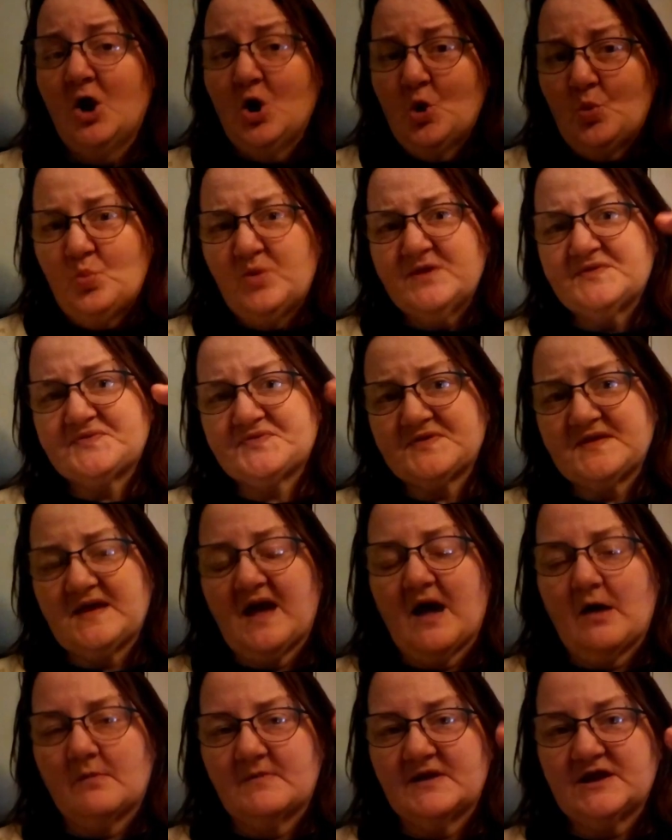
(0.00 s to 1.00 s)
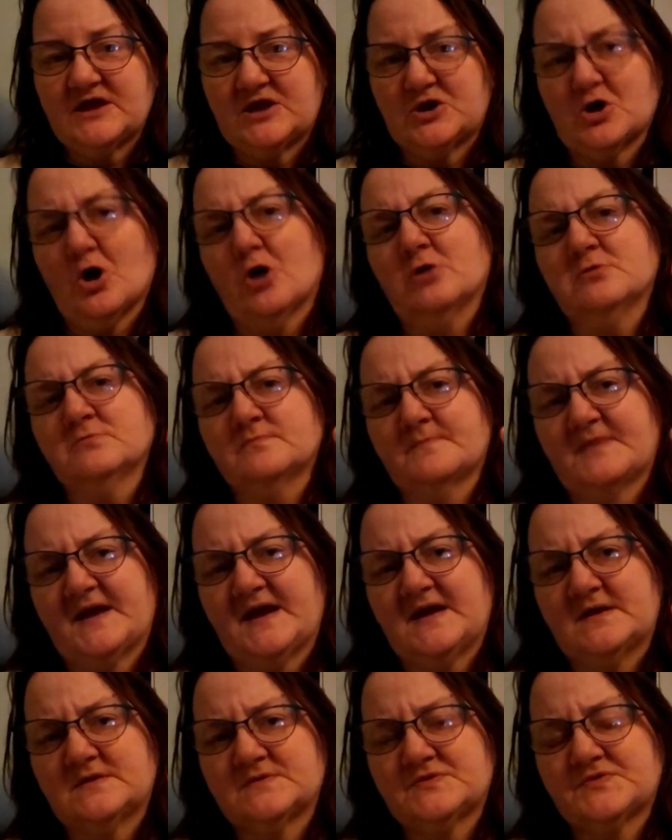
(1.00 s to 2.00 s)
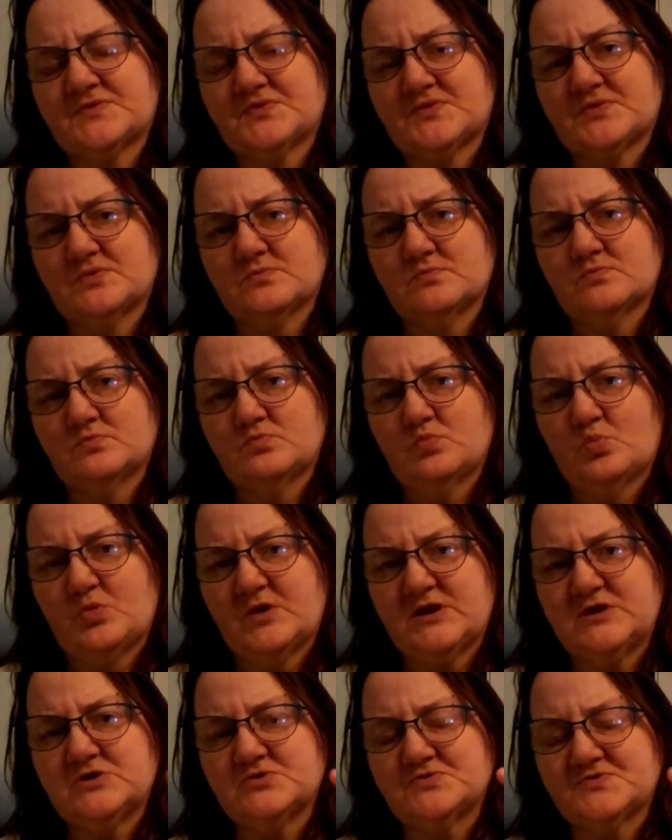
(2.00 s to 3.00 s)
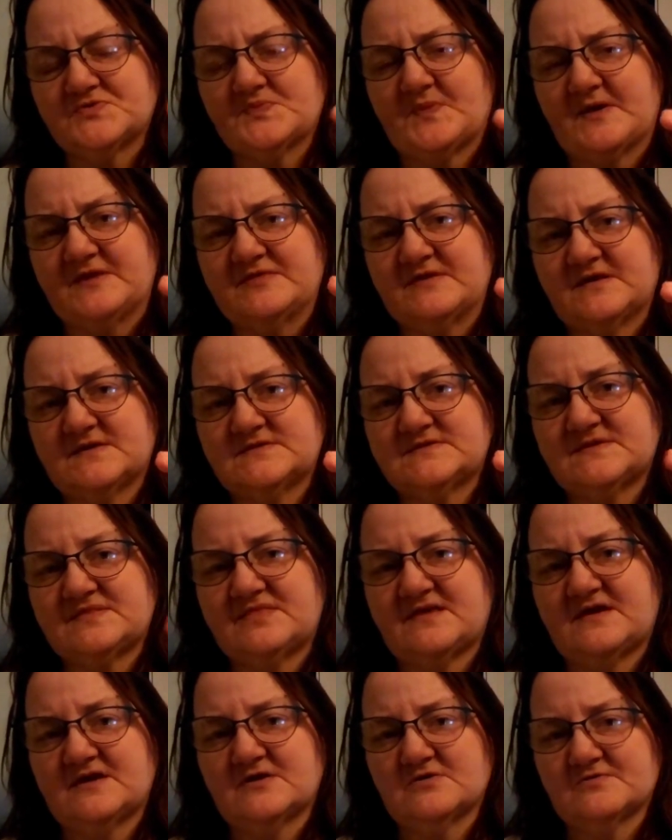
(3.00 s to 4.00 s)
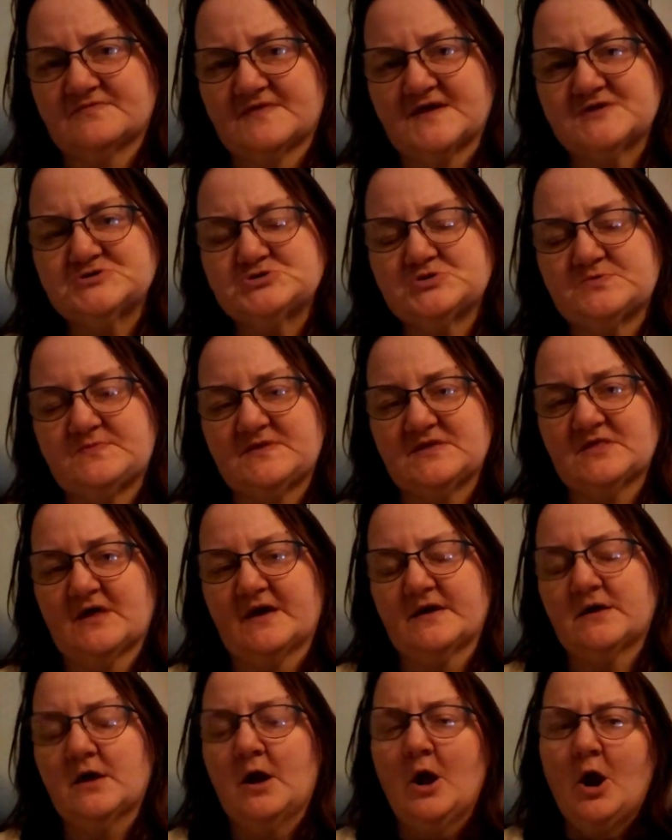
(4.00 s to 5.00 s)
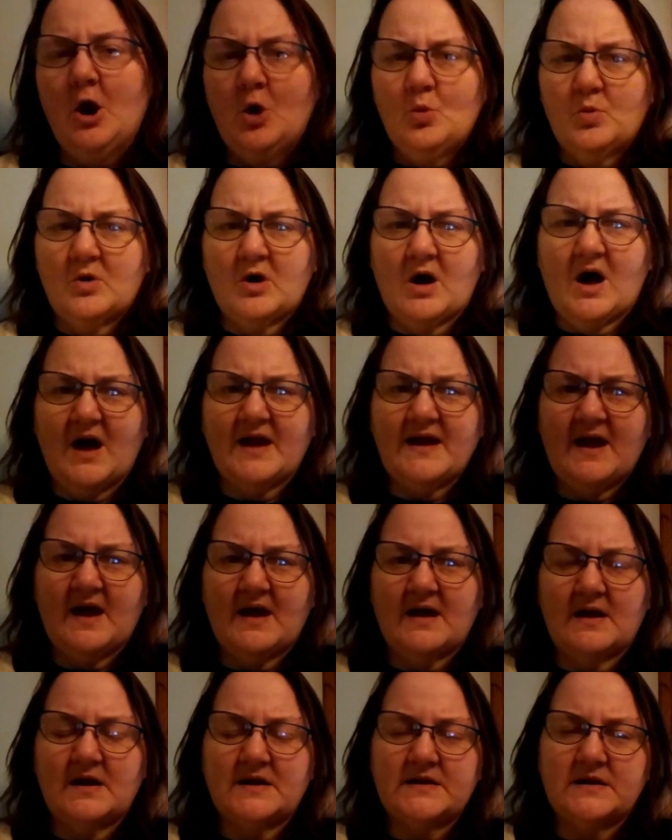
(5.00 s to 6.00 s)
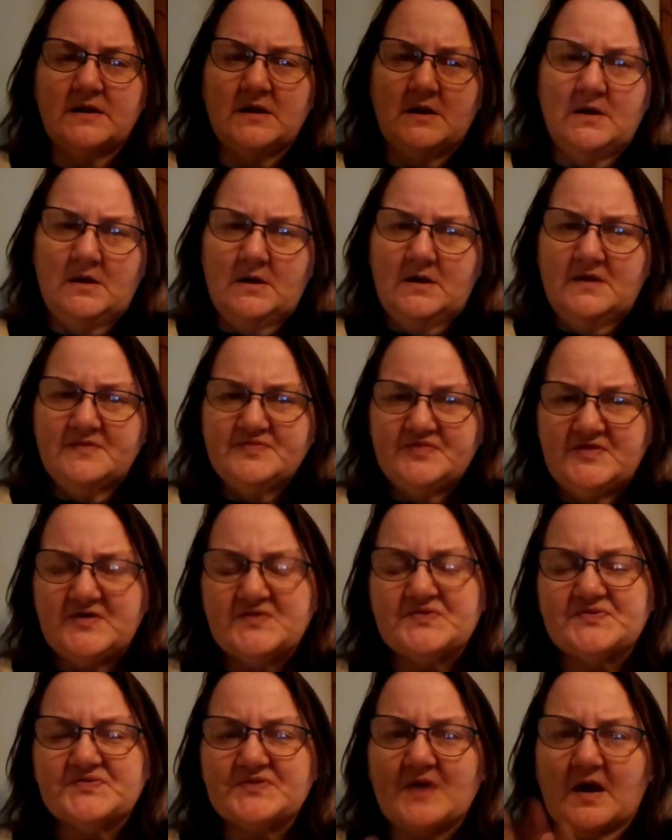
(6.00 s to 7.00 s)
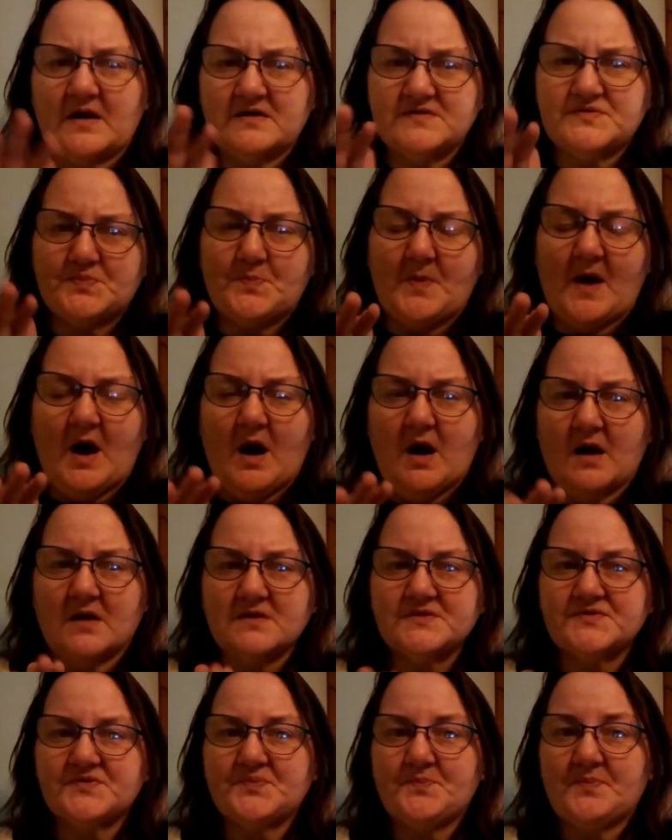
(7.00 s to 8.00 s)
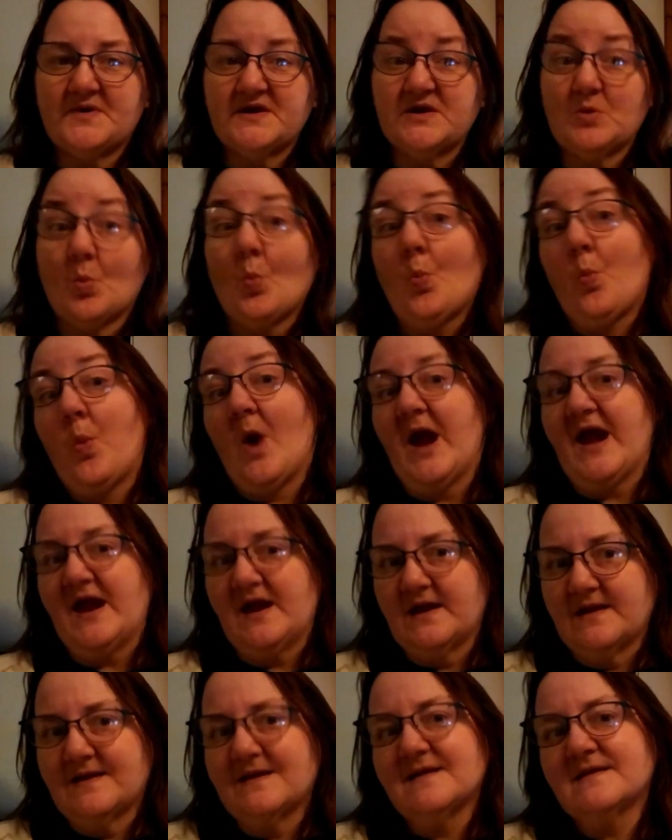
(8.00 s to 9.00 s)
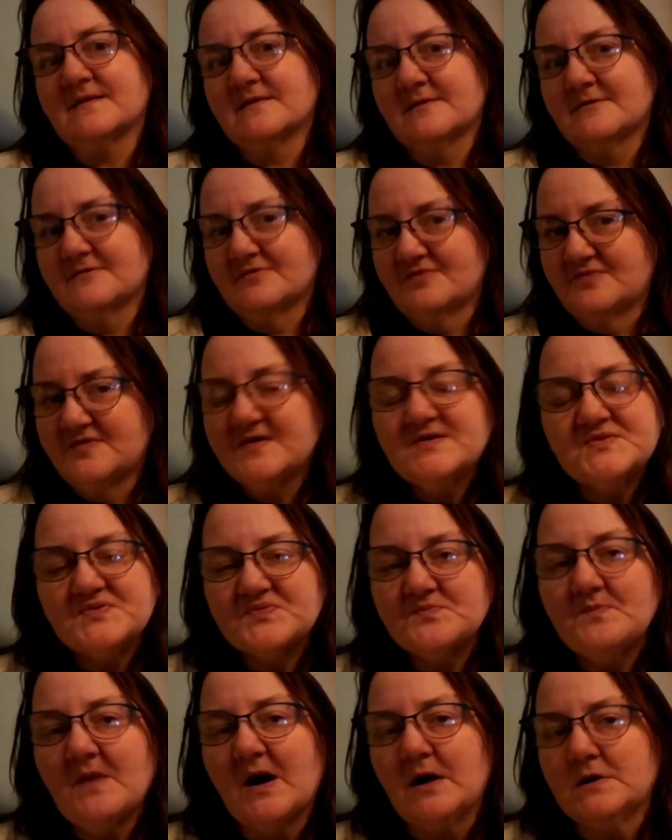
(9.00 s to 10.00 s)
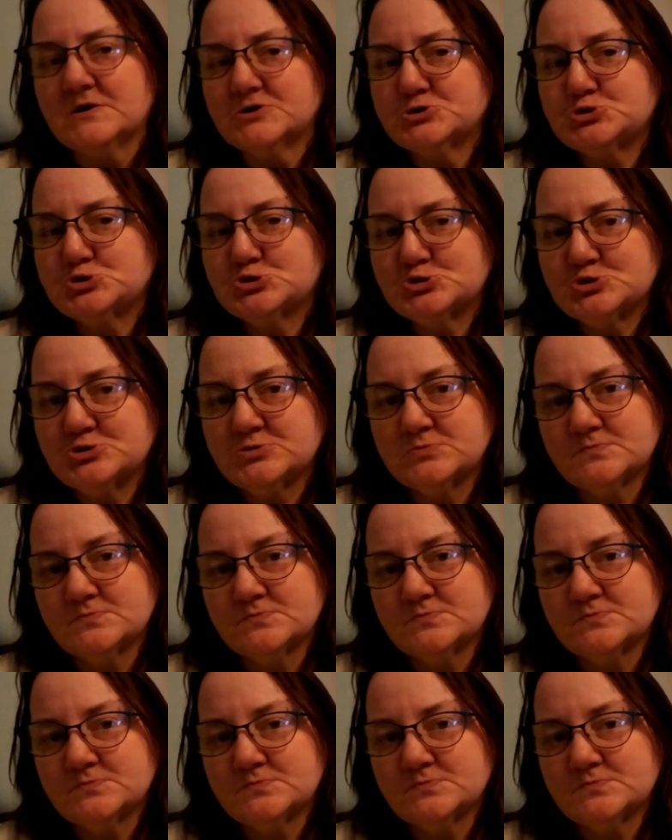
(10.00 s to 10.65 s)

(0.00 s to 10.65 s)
we see how many yarn bands we use by the end of the year. They should be like, well, I had this size box, but it weighed this much.